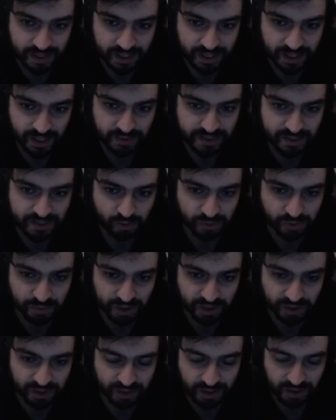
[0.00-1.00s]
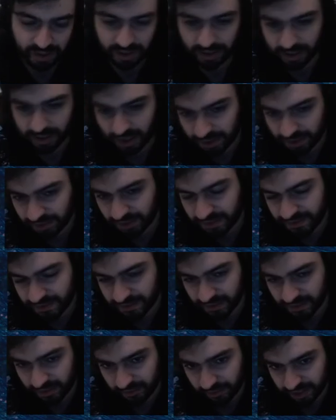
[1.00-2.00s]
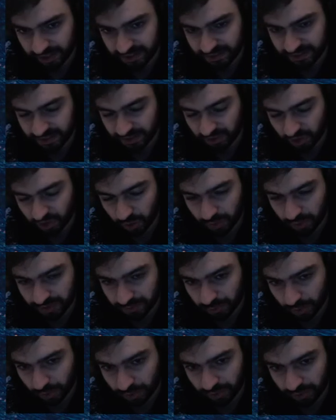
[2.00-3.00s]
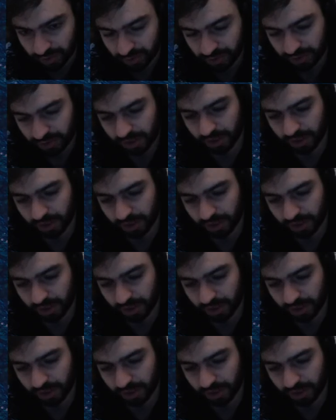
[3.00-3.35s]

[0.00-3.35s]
And this would be an unnecessary risk in Joe's book.